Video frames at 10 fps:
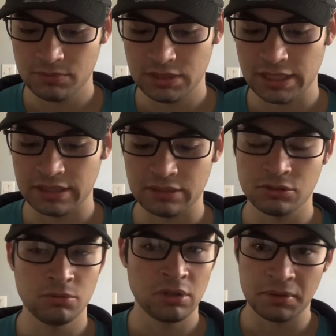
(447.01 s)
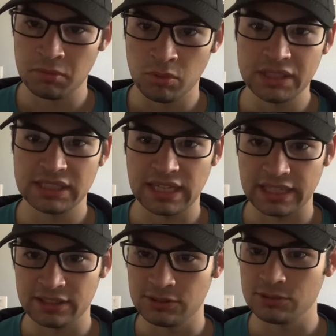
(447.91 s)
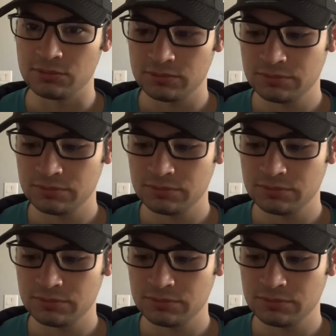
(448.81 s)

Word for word: Like, I'll do whatever races I can do.